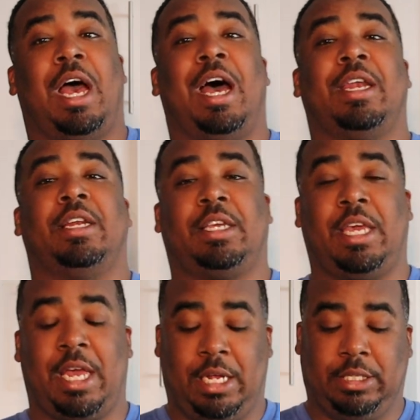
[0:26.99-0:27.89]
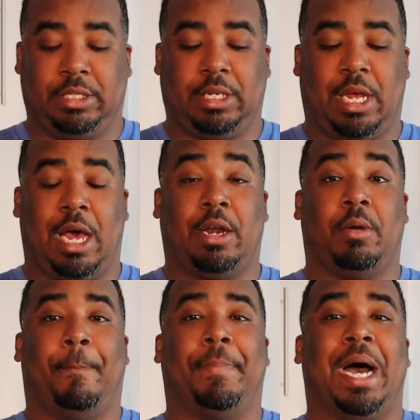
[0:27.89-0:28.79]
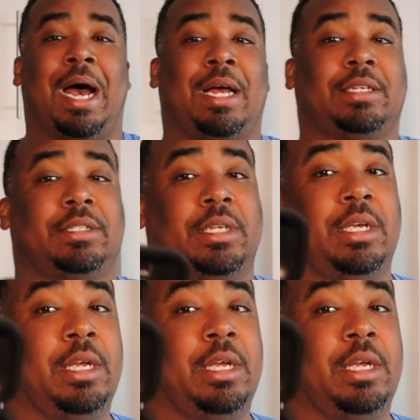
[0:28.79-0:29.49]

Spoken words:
out of the case, out of the box.